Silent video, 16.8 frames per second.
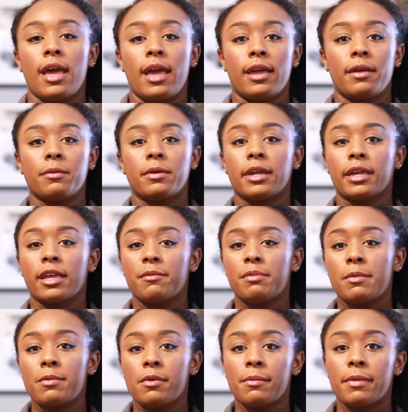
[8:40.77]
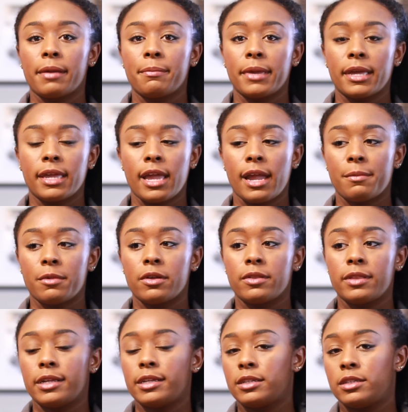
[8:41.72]
And when I give people my big camera,
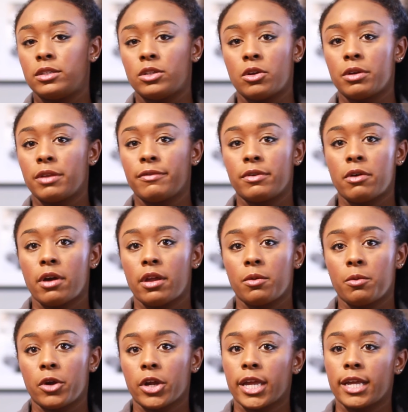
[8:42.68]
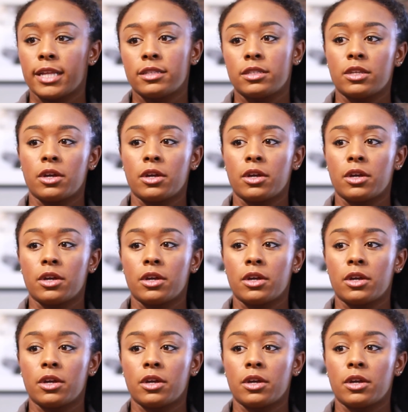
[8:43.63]
they don't even know how to work it.